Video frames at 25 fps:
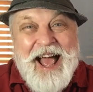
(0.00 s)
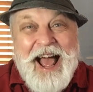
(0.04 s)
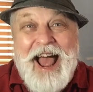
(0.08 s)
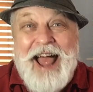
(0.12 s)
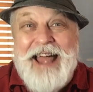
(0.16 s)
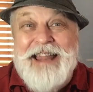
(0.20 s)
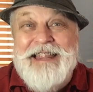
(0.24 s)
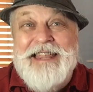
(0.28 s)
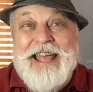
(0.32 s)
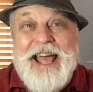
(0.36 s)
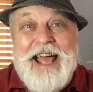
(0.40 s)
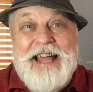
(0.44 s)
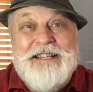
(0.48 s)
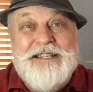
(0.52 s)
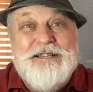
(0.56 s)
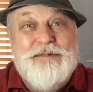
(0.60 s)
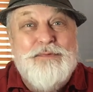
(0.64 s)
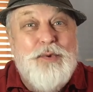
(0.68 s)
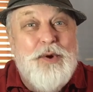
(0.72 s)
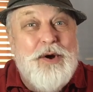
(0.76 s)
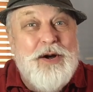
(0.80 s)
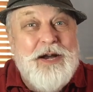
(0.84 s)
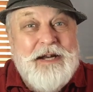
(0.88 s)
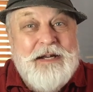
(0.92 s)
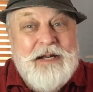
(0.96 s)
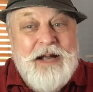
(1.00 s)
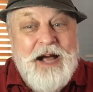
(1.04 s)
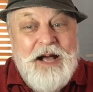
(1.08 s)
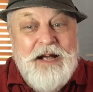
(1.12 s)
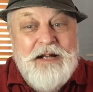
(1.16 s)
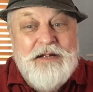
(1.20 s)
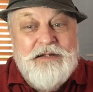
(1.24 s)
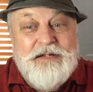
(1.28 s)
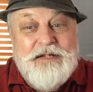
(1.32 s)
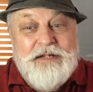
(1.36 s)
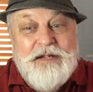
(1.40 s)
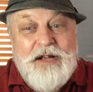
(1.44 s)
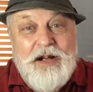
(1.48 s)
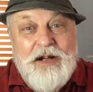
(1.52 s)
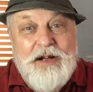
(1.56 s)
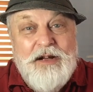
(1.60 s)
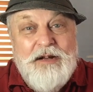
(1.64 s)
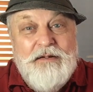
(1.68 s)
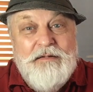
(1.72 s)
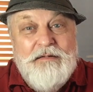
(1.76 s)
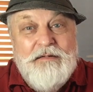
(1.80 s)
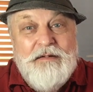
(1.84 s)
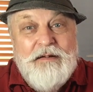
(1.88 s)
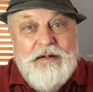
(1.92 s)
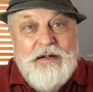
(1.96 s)
And that's what he does.
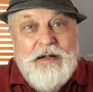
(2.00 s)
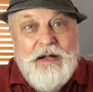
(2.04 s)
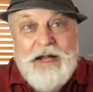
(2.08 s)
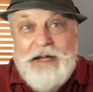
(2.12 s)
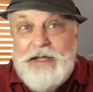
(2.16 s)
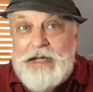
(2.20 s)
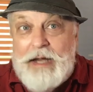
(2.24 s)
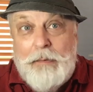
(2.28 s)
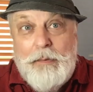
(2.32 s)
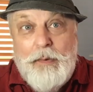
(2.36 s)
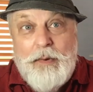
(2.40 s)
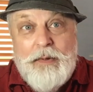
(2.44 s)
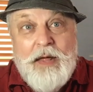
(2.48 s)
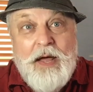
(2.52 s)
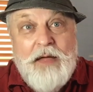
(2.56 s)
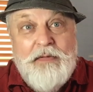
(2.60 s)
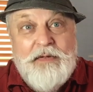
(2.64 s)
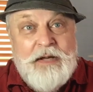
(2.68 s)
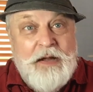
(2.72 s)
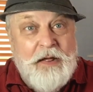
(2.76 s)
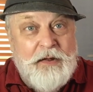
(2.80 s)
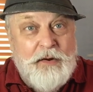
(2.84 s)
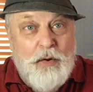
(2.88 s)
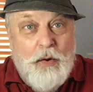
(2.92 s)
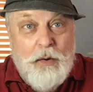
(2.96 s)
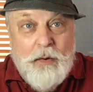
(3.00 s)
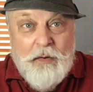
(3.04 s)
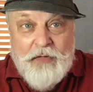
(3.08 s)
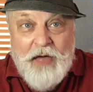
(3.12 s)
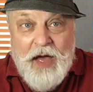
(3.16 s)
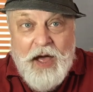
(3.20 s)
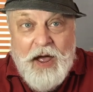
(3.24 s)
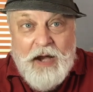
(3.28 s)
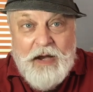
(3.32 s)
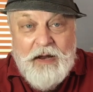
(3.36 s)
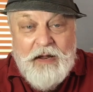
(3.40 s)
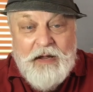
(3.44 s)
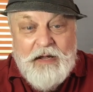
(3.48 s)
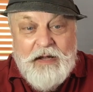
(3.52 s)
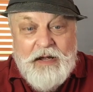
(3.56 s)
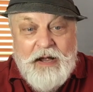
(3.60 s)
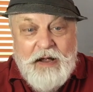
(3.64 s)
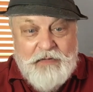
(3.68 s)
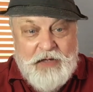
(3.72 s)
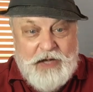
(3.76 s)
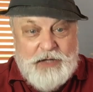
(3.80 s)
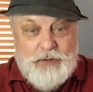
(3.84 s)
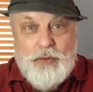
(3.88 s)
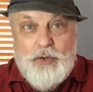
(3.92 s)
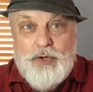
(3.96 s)
So he's happy with that. Nothing wrong with that,
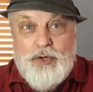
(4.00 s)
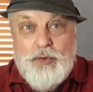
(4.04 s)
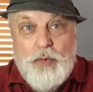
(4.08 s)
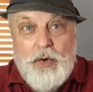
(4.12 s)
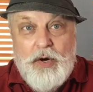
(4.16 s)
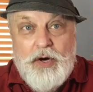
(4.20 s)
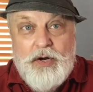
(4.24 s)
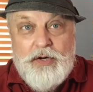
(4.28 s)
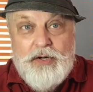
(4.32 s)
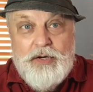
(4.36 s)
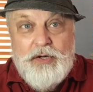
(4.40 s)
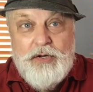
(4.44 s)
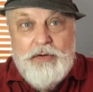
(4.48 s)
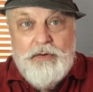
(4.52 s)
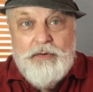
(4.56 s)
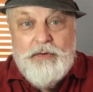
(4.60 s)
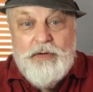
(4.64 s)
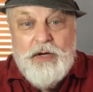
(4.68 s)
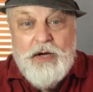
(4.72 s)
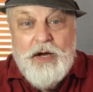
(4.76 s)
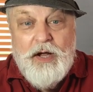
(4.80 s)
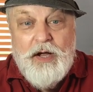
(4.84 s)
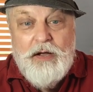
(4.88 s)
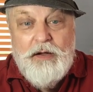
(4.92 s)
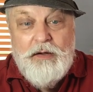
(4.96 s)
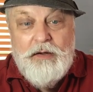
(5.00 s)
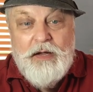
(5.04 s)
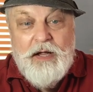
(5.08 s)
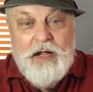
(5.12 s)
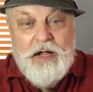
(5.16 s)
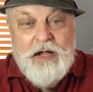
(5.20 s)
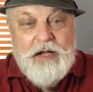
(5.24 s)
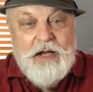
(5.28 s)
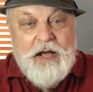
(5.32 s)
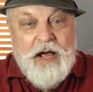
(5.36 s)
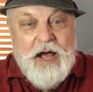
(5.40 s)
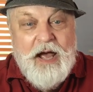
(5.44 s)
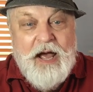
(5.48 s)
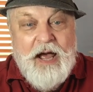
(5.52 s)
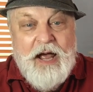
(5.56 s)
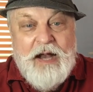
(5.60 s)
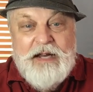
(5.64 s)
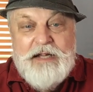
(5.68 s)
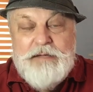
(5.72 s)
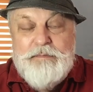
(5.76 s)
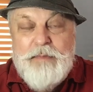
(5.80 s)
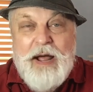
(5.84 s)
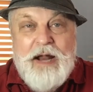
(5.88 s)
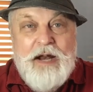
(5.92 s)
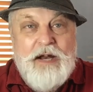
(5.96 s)
if that's what you want to do, you know. And
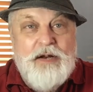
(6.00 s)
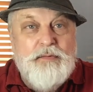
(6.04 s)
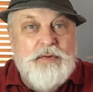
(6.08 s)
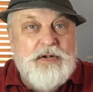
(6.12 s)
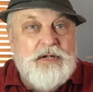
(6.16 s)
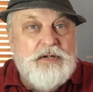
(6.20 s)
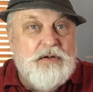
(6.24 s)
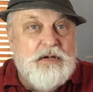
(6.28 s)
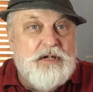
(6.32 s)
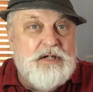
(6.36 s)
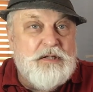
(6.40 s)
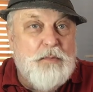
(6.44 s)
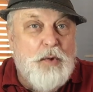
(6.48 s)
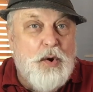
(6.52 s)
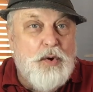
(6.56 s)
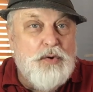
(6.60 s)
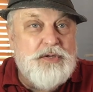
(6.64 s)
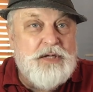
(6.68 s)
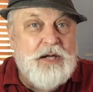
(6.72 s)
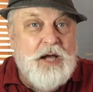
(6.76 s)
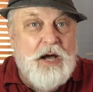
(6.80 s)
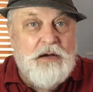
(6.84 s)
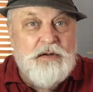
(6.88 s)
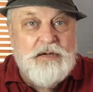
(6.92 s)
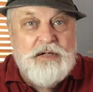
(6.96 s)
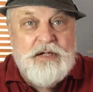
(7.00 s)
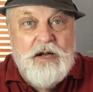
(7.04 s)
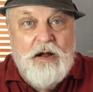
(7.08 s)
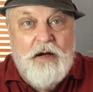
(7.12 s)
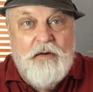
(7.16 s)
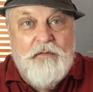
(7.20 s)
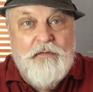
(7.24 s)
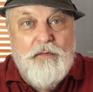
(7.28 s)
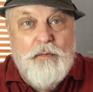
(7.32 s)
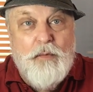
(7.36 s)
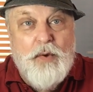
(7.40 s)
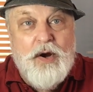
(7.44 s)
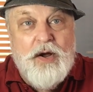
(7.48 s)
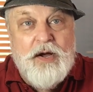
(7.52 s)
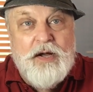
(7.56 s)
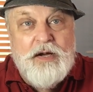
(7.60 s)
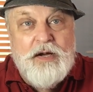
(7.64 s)
he's mainly doing sort of small scale stuff, from what I